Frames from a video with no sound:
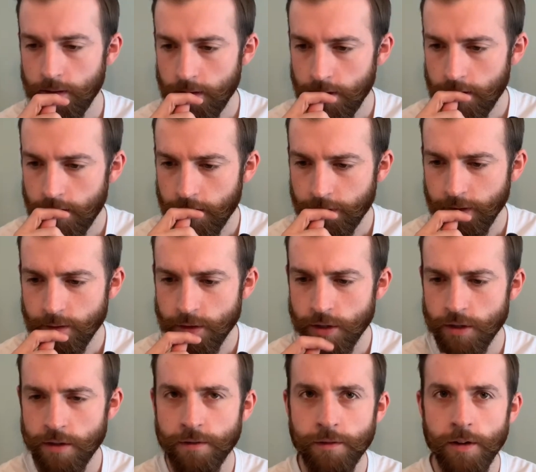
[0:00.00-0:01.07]
yeah, I think it was
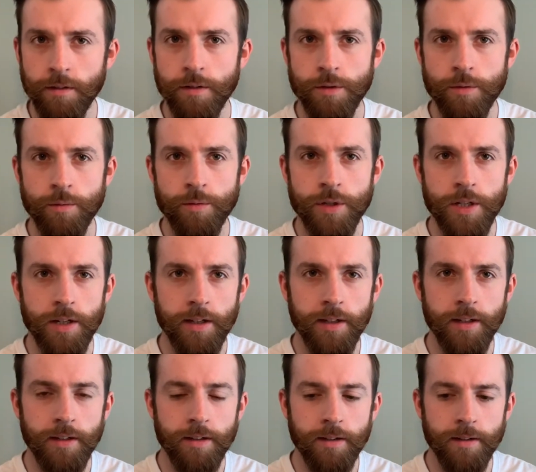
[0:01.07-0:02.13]
just the three of us. We were all sitting
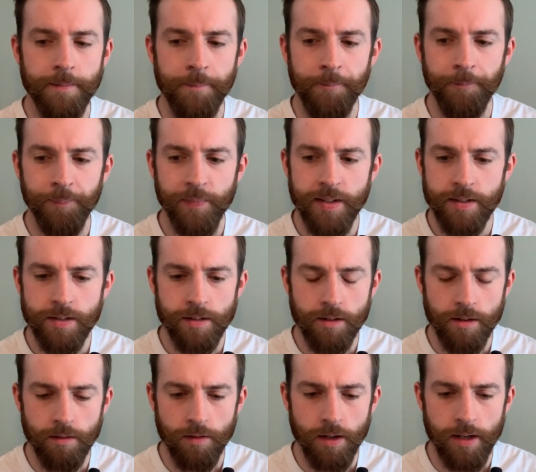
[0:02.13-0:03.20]
in this
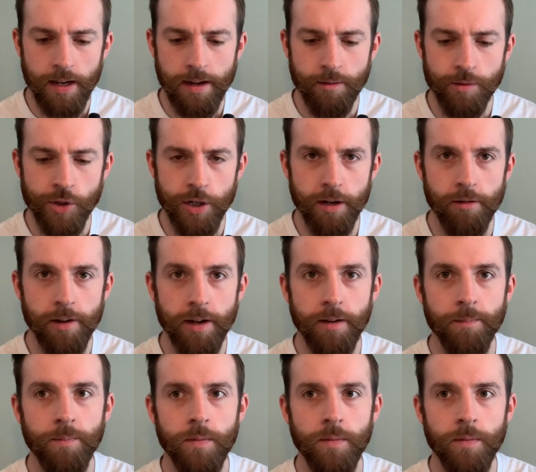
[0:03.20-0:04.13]
kind of lounge area,